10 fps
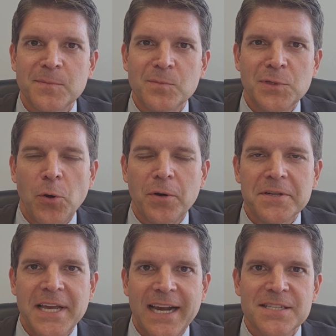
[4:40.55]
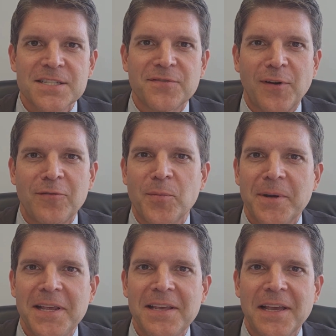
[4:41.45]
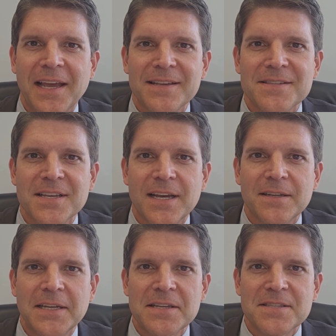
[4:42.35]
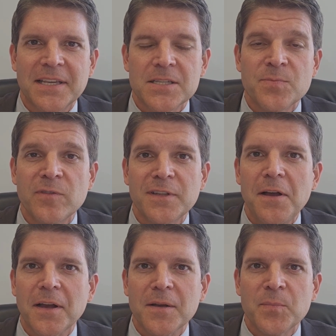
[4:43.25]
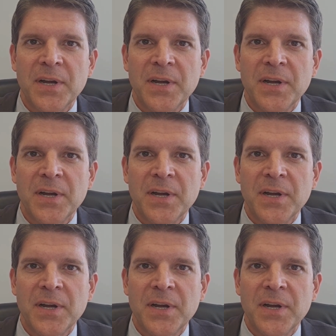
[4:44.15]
lowering taxes for everybody as things move along.